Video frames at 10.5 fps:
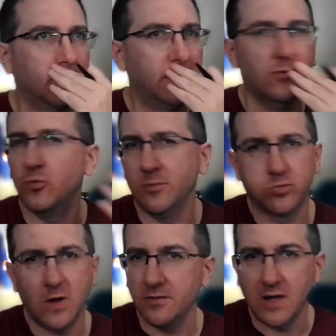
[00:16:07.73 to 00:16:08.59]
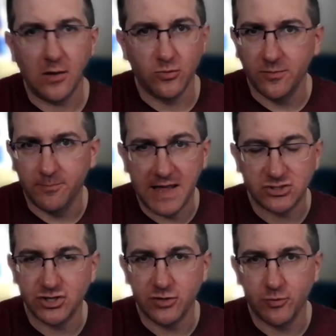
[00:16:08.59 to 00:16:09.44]
it would I, I, would
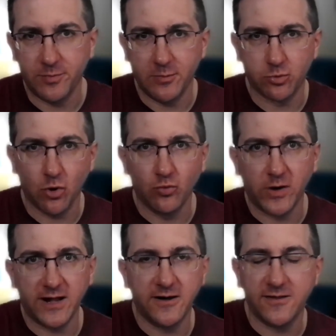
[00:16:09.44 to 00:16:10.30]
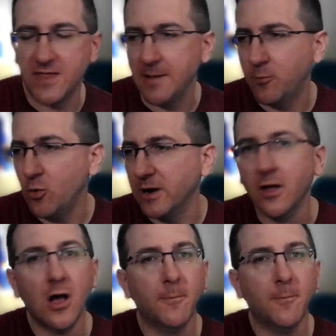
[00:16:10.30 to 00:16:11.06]
imagine it would be prorated at that point.